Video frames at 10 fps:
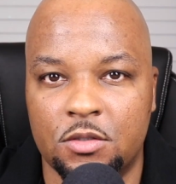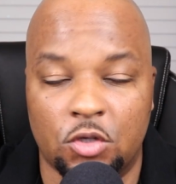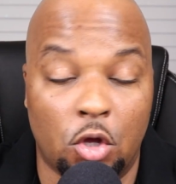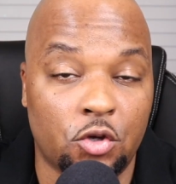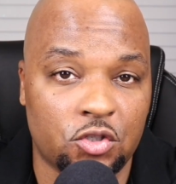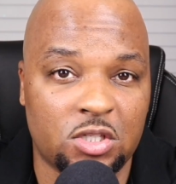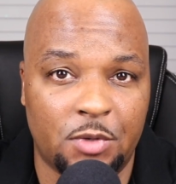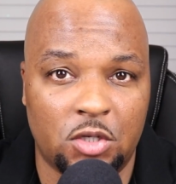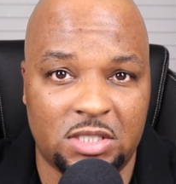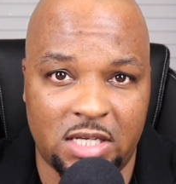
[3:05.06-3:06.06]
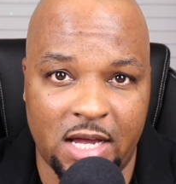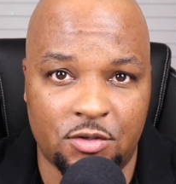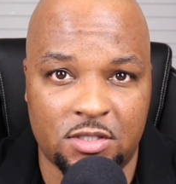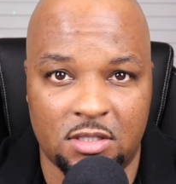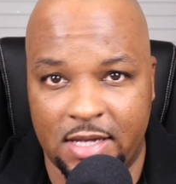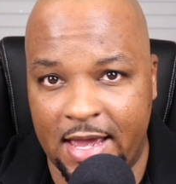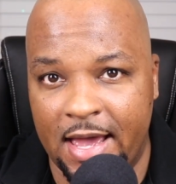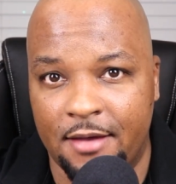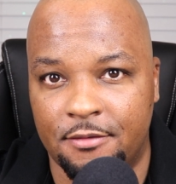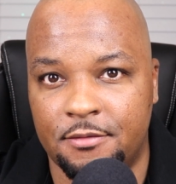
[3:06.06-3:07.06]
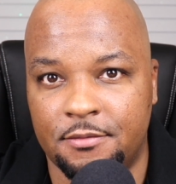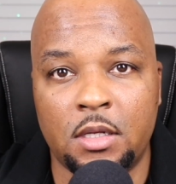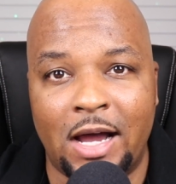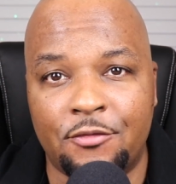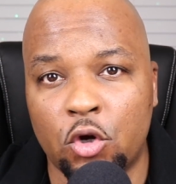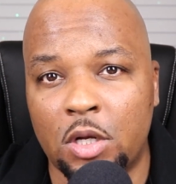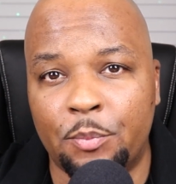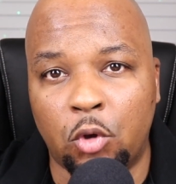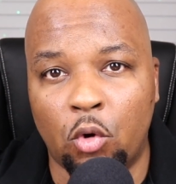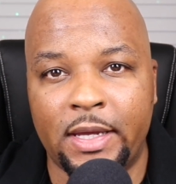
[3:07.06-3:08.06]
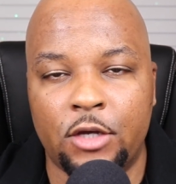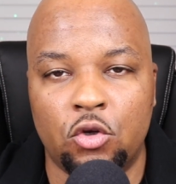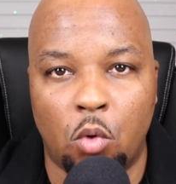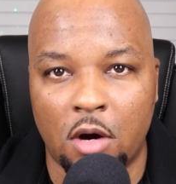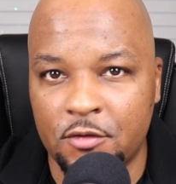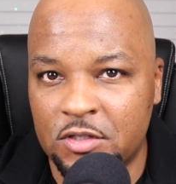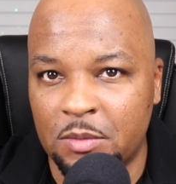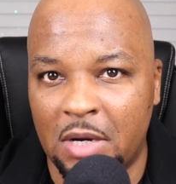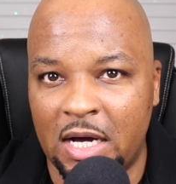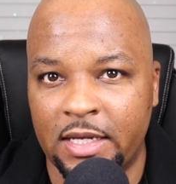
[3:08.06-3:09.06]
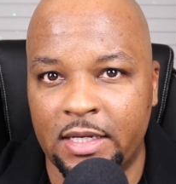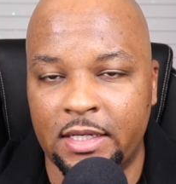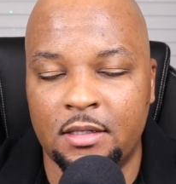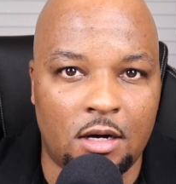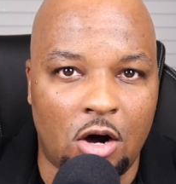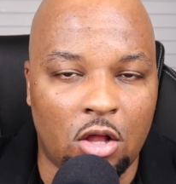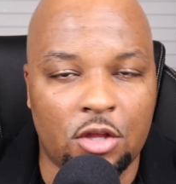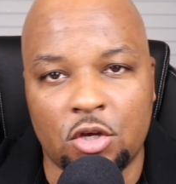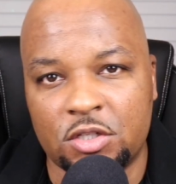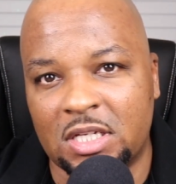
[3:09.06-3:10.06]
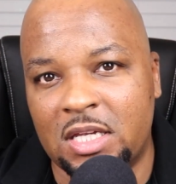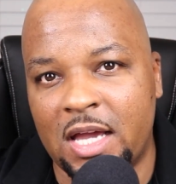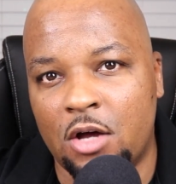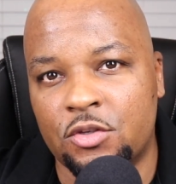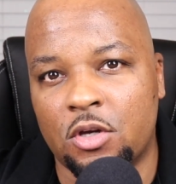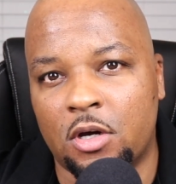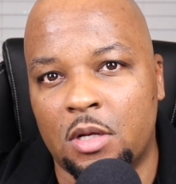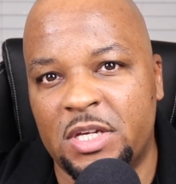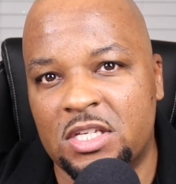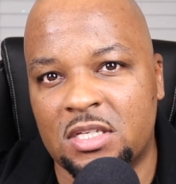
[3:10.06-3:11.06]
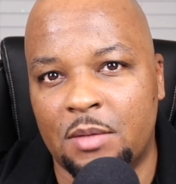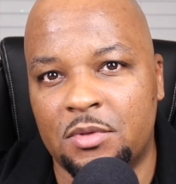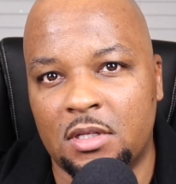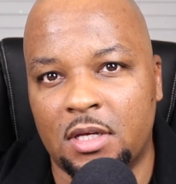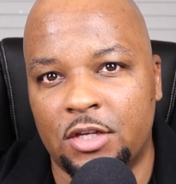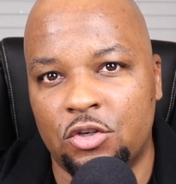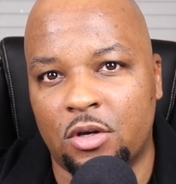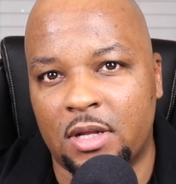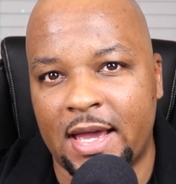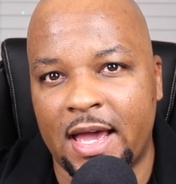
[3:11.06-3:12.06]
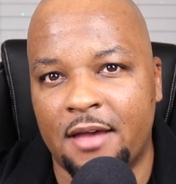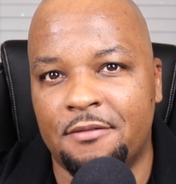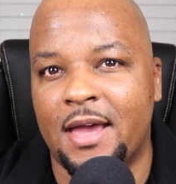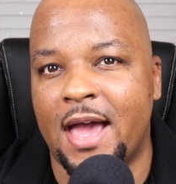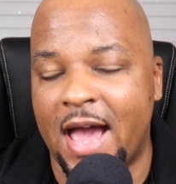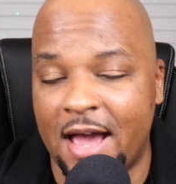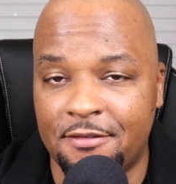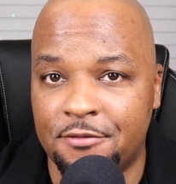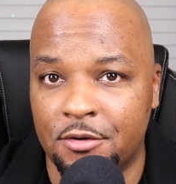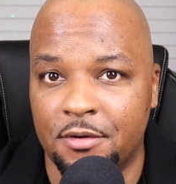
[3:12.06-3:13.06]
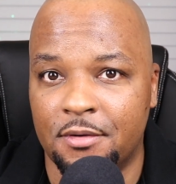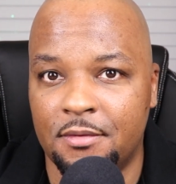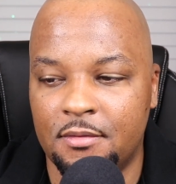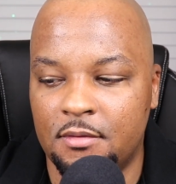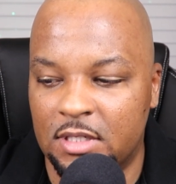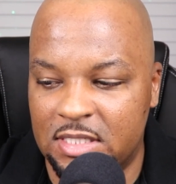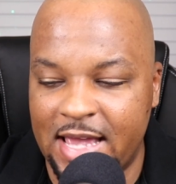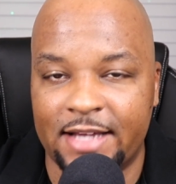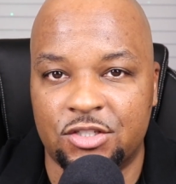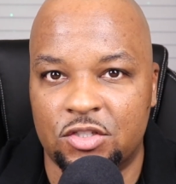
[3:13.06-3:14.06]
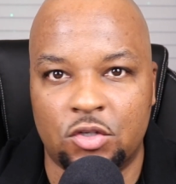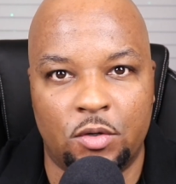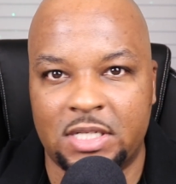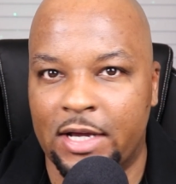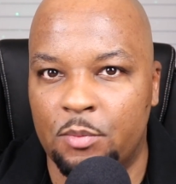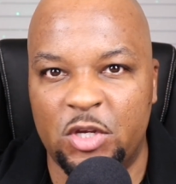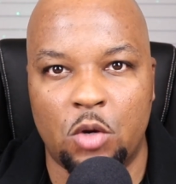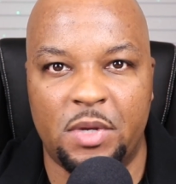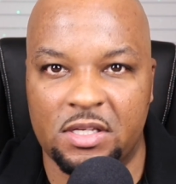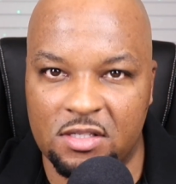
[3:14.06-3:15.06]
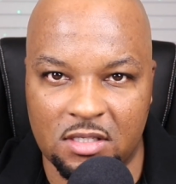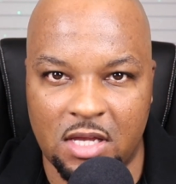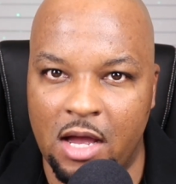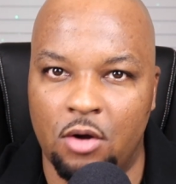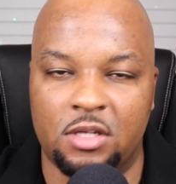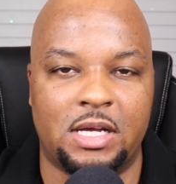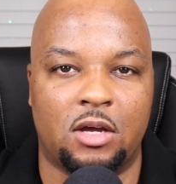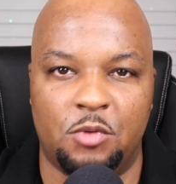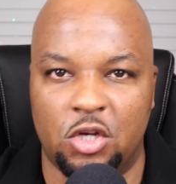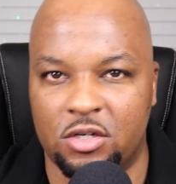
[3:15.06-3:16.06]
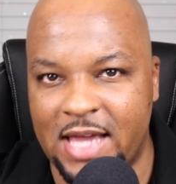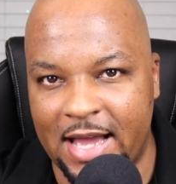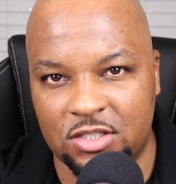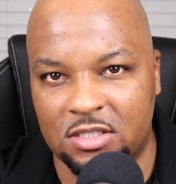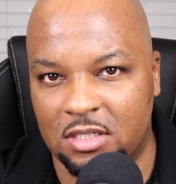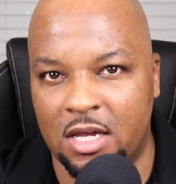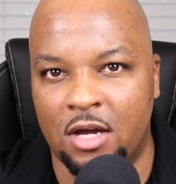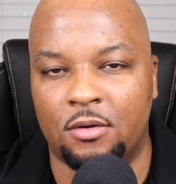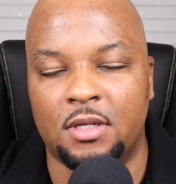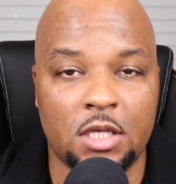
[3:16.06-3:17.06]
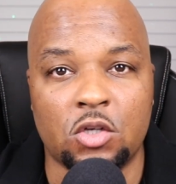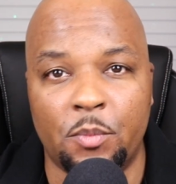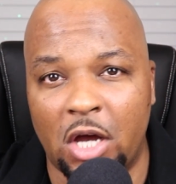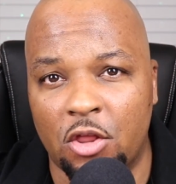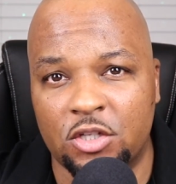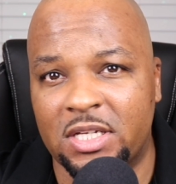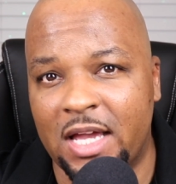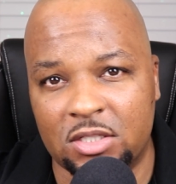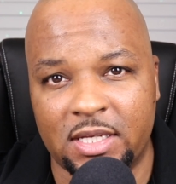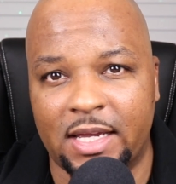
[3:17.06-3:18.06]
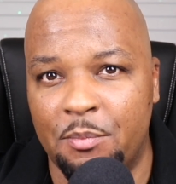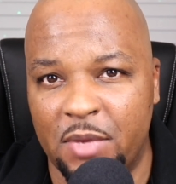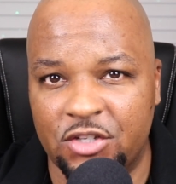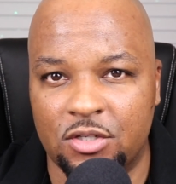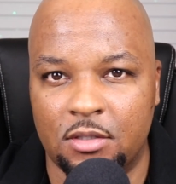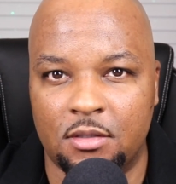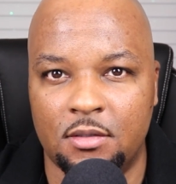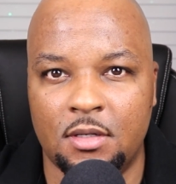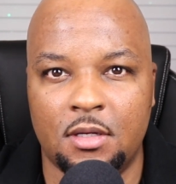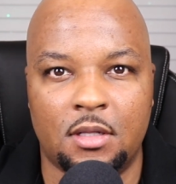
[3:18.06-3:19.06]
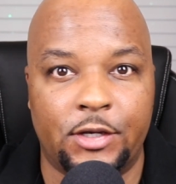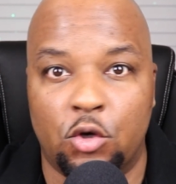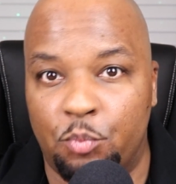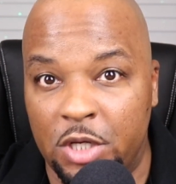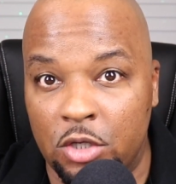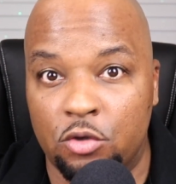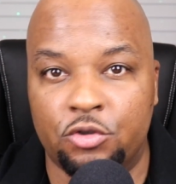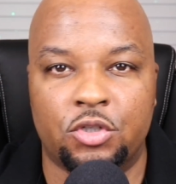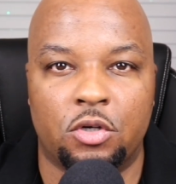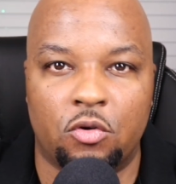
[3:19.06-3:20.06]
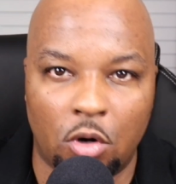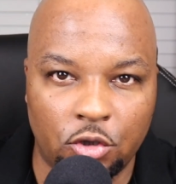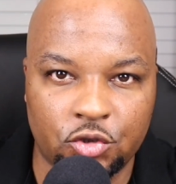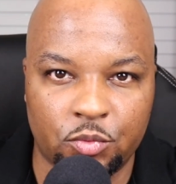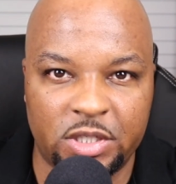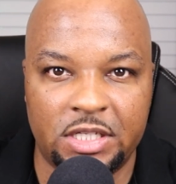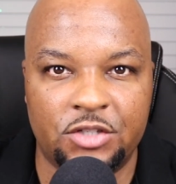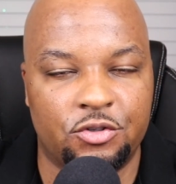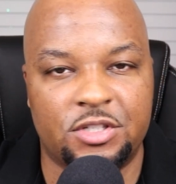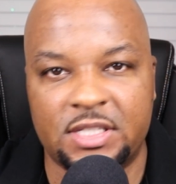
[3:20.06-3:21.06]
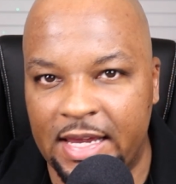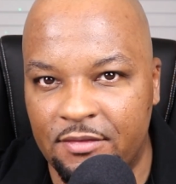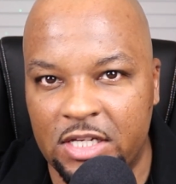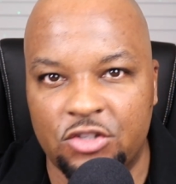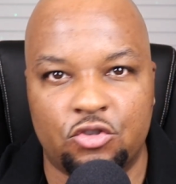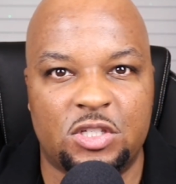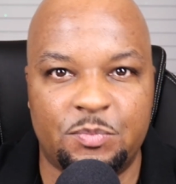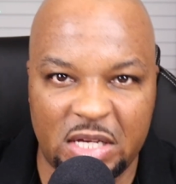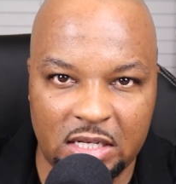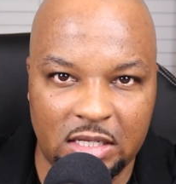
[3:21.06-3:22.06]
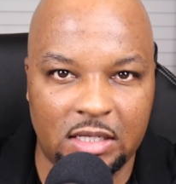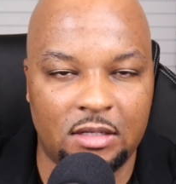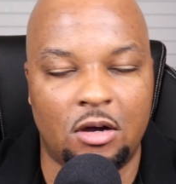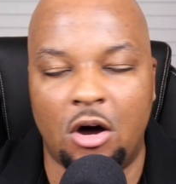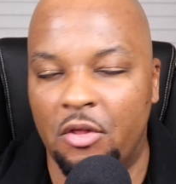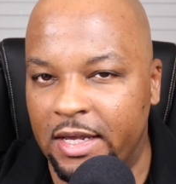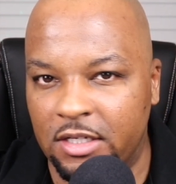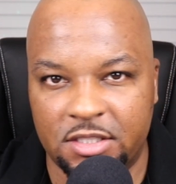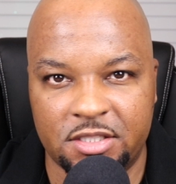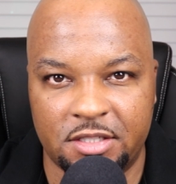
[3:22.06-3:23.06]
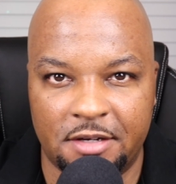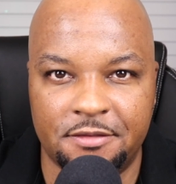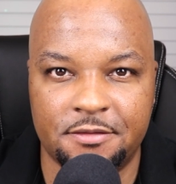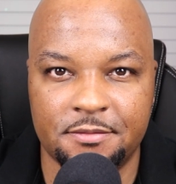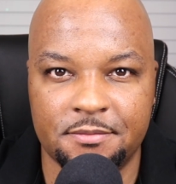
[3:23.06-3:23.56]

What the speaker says: So those are some of those accounts that they have. Now, if you're an employee, you work for somebody, all of those accounts are going to be something that you're going to have after the taxes. So it's not going to be your business account. It's not going to be your taxes account. It's going to be all those accounts like I mentioned, like your bills, your groceries, your savings, your spending, all that good stuff.